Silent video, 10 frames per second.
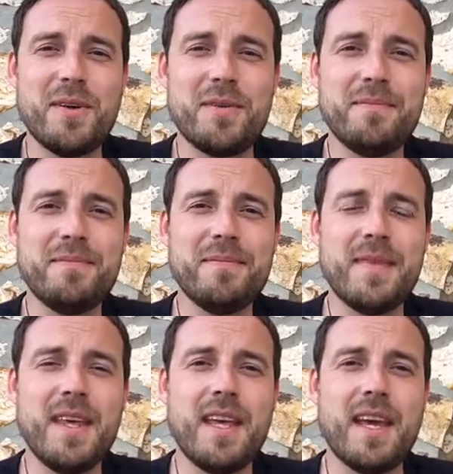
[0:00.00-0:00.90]
on
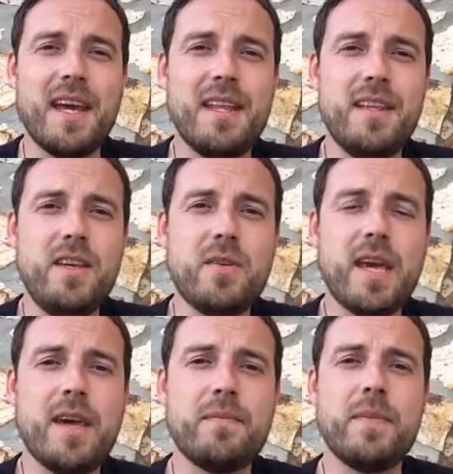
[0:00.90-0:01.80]
uh, in the
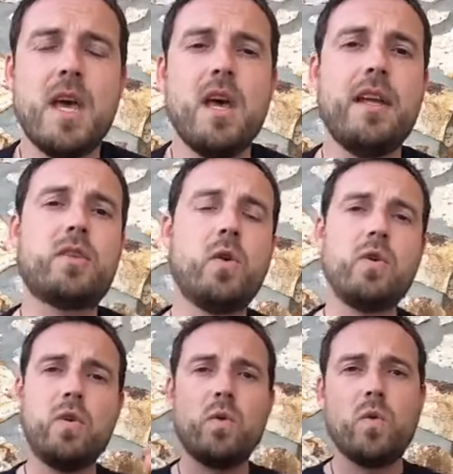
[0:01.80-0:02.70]
UK. And so,
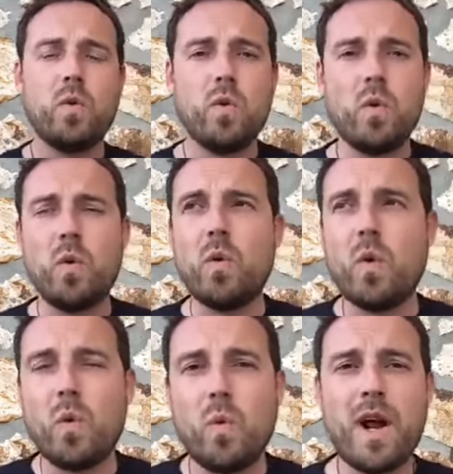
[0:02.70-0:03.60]

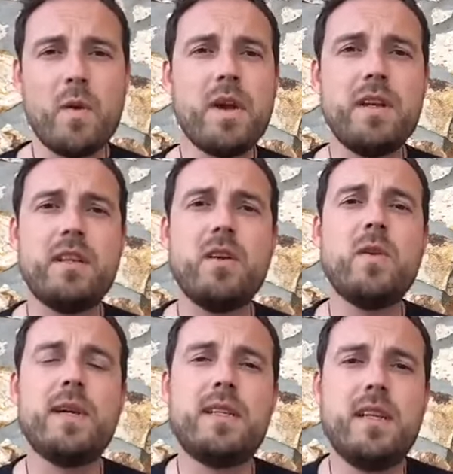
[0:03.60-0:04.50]
what I want you to
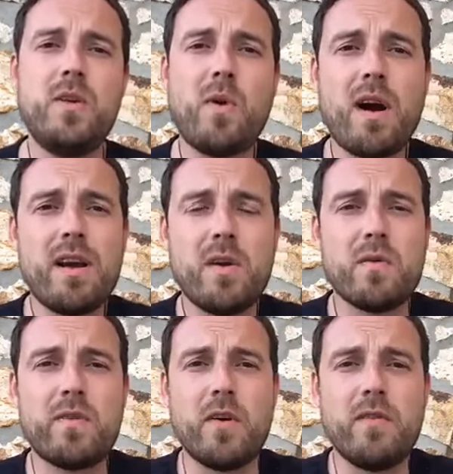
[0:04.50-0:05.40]
know is that you are here
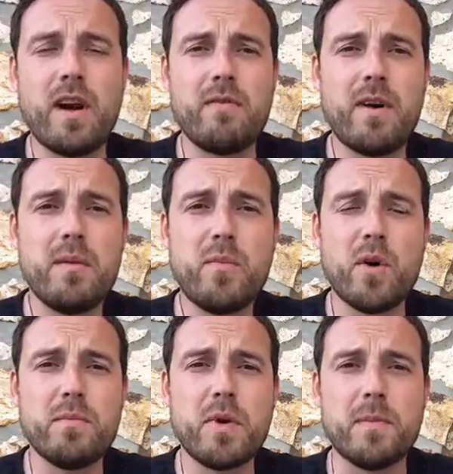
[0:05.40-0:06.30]
for a, a very
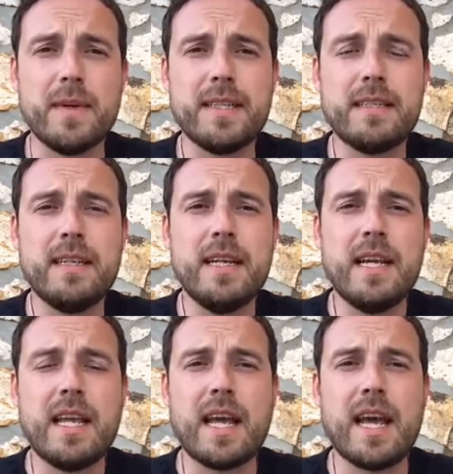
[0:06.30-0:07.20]
important purpose.
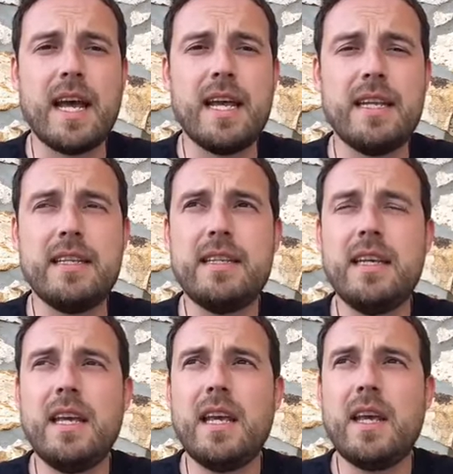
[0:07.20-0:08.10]
And
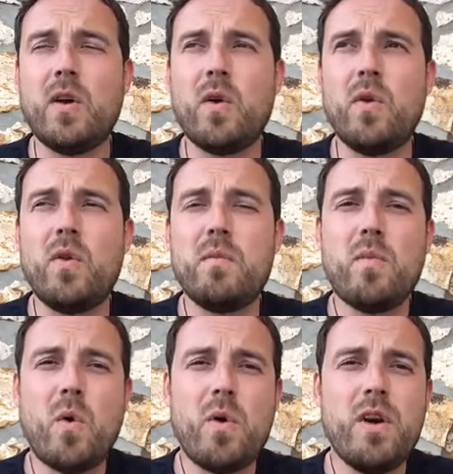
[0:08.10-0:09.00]
the
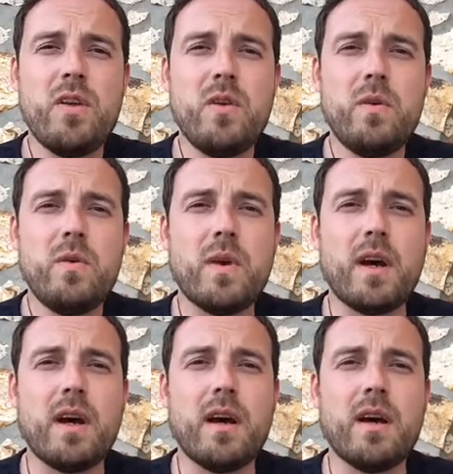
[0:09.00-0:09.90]
more you
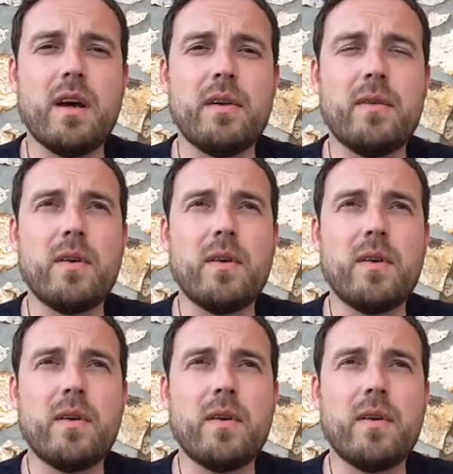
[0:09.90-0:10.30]
uh,